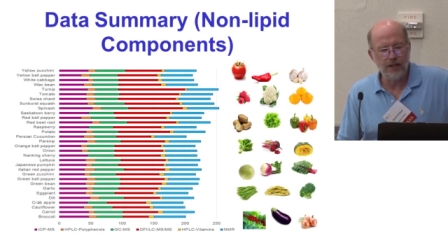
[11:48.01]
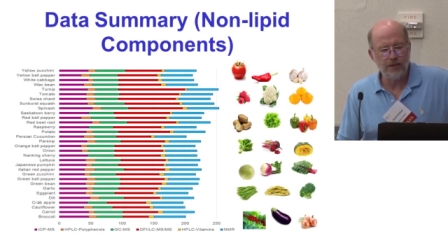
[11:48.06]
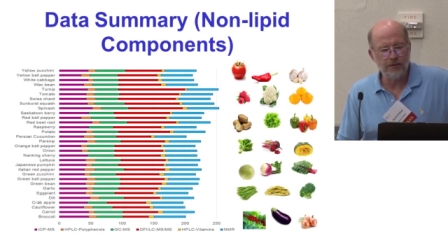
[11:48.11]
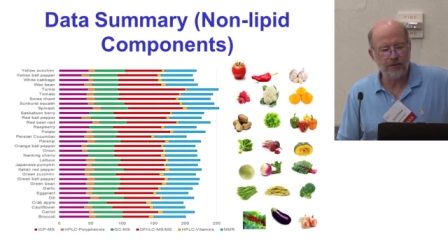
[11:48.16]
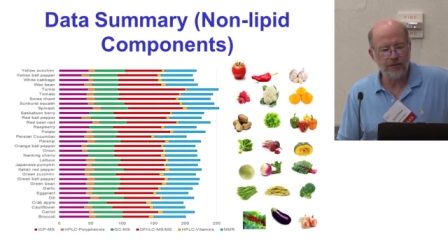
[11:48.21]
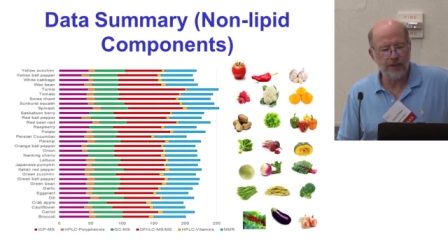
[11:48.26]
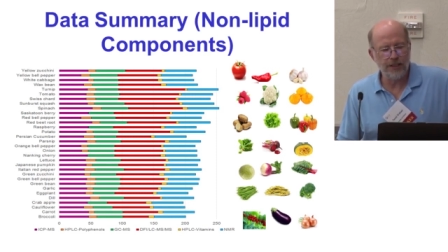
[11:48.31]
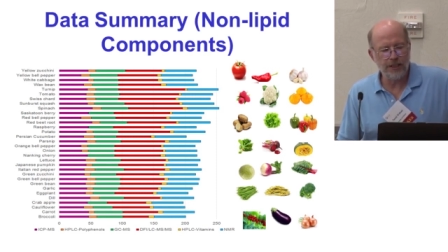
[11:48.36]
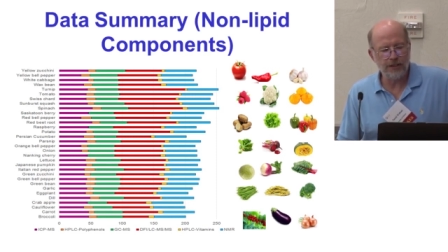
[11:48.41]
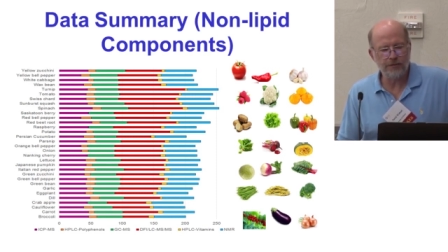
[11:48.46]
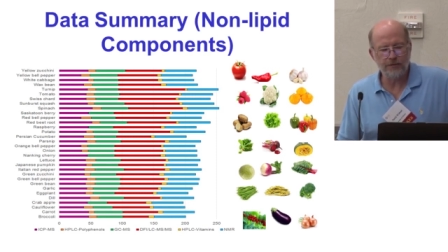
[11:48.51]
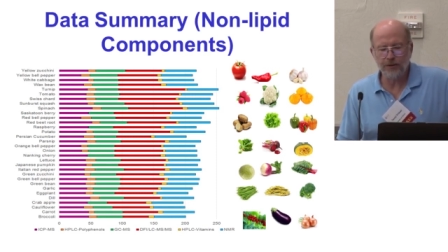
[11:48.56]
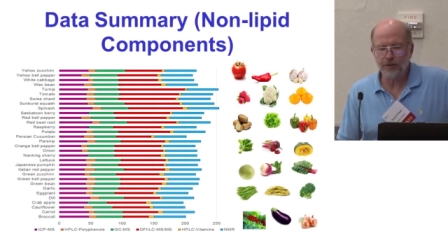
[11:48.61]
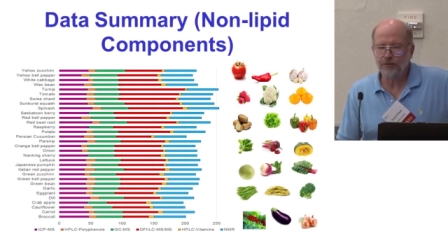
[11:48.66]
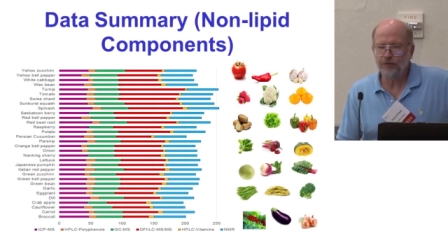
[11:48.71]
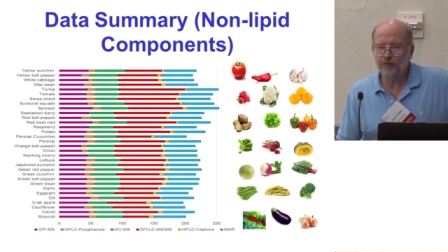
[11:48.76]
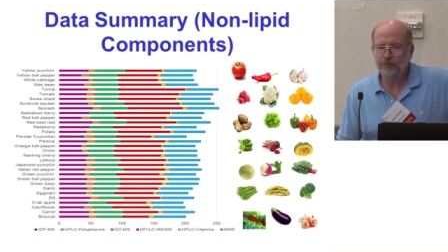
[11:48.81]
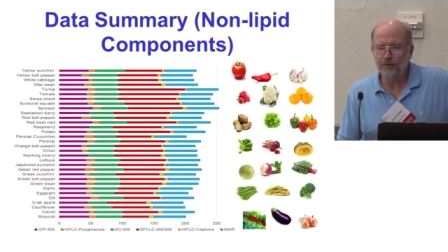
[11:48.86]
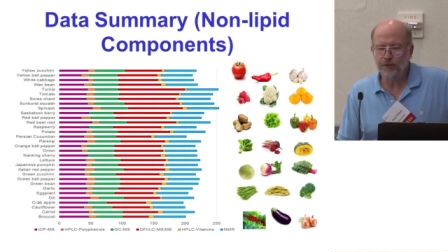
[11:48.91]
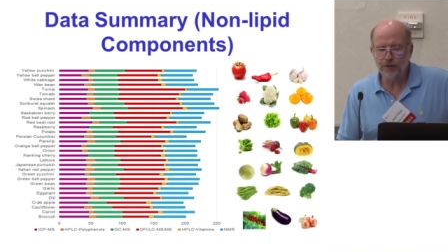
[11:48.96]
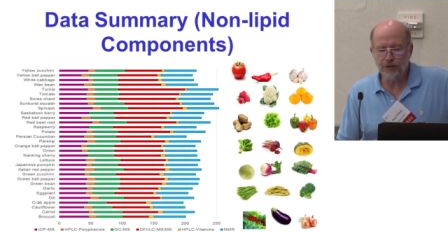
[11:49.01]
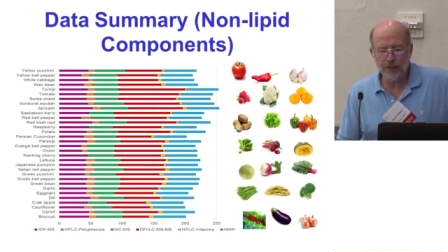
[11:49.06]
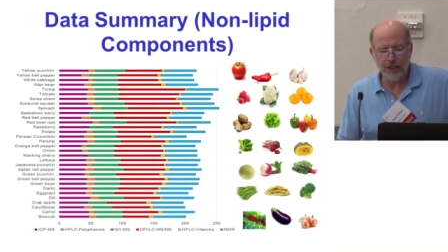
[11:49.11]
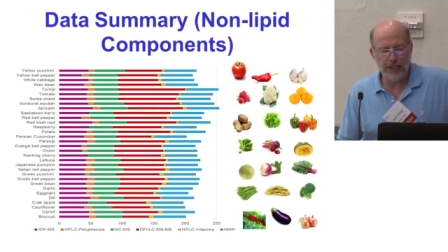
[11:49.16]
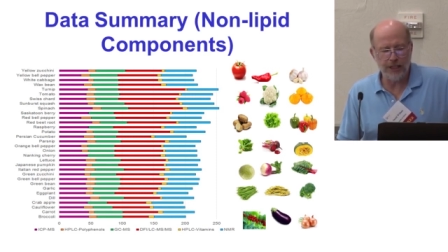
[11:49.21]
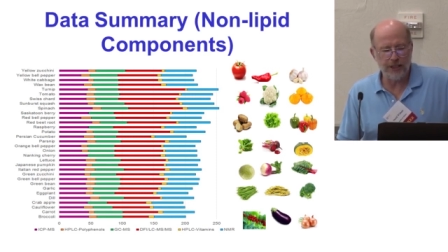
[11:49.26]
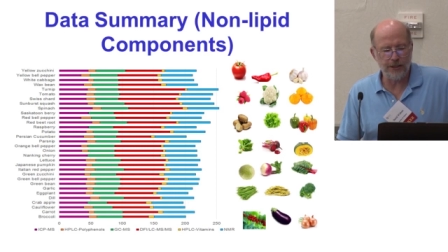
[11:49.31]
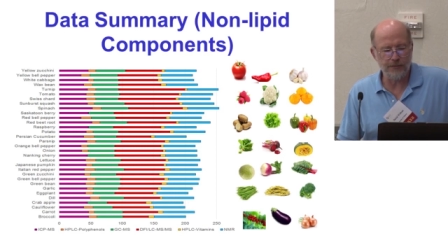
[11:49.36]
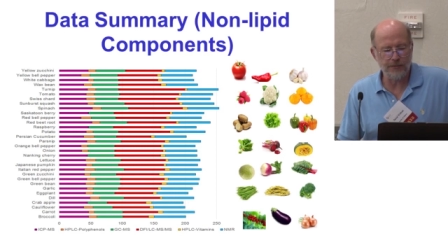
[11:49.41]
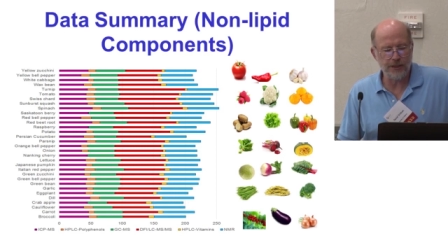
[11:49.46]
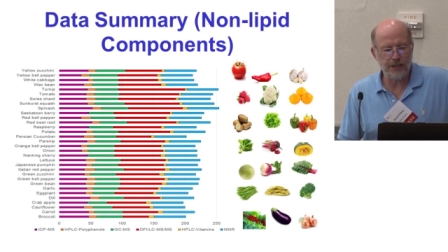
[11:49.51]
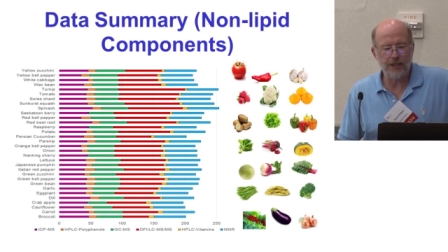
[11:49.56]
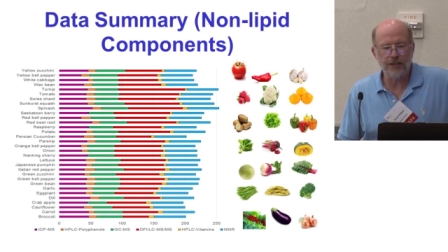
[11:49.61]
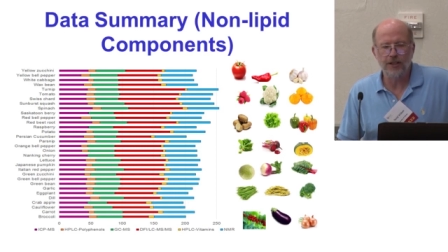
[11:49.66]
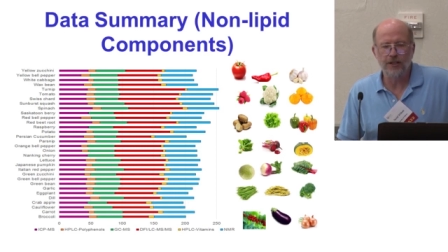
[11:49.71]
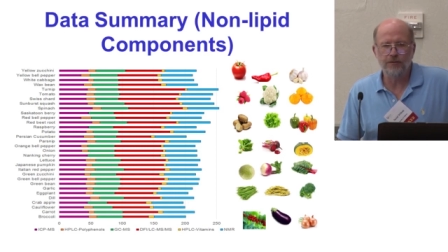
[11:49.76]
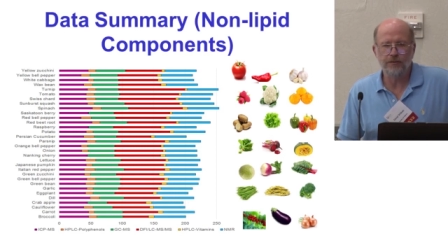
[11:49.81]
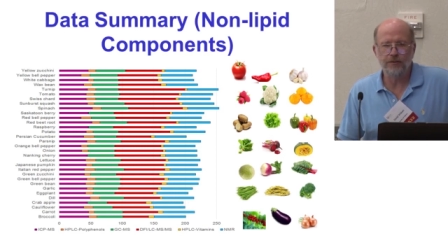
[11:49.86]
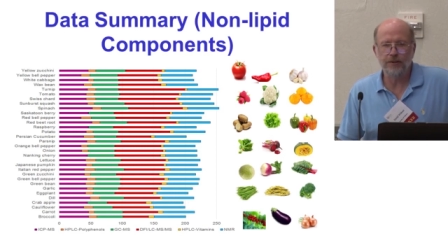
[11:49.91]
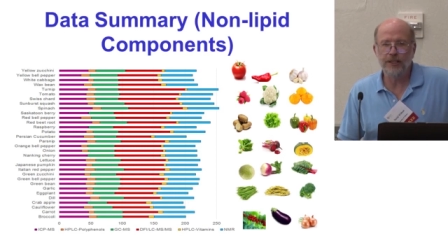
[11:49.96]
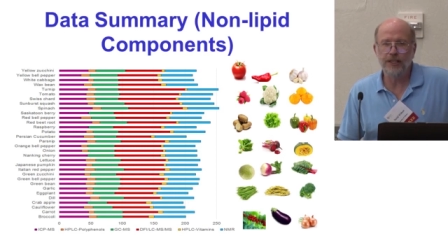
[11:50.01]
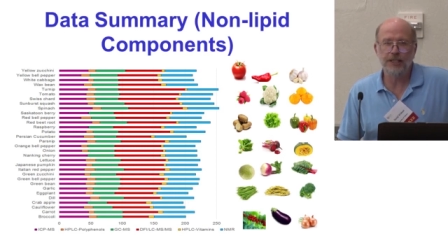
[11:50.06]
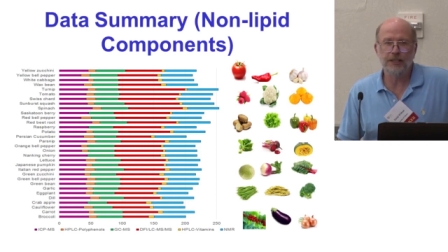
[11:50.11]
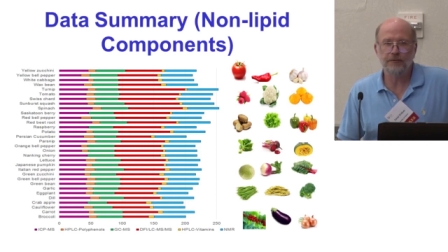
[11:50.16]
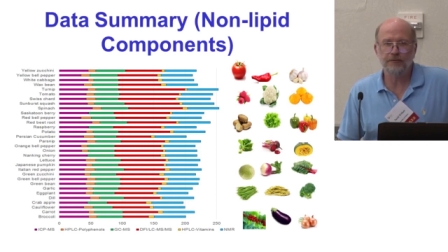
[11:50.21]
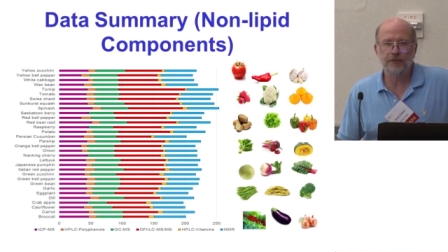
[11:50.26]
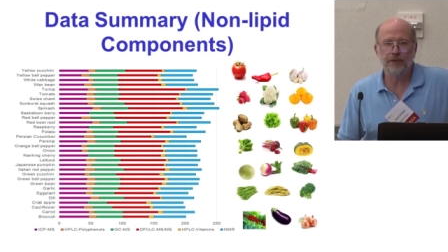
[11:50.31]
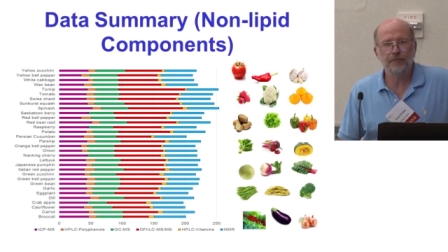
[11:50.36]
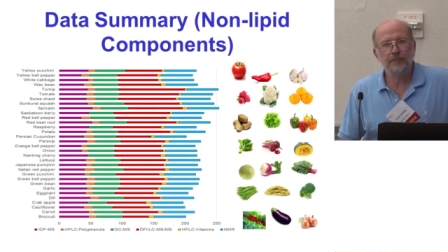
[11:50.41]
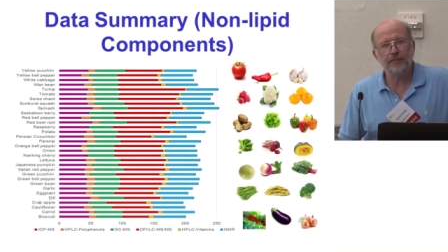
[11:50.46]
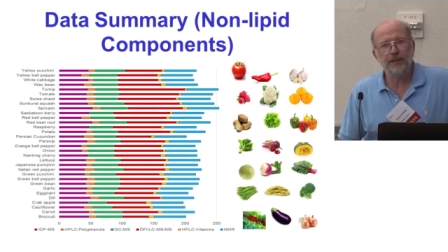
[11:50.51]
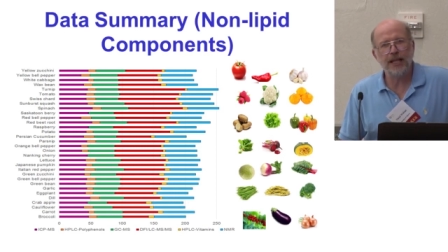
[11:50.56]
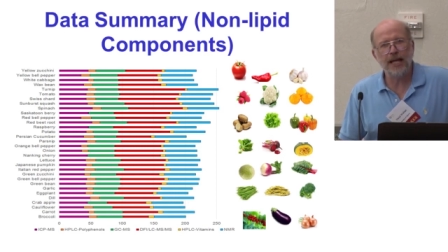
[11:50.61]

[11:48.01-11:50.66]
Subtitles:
for different food items for different